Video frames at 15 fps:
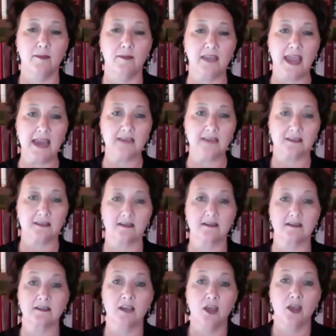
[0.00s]

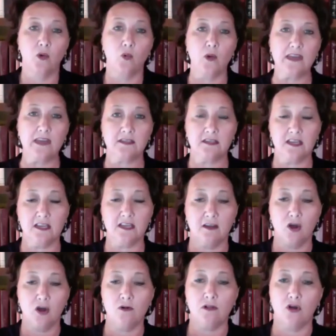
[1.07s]
cases, we see
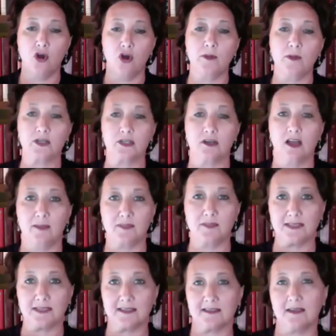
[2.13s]
the Oklahoma tribes
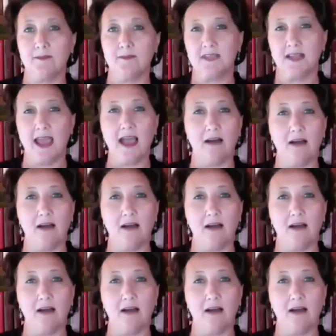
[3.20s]
exempted out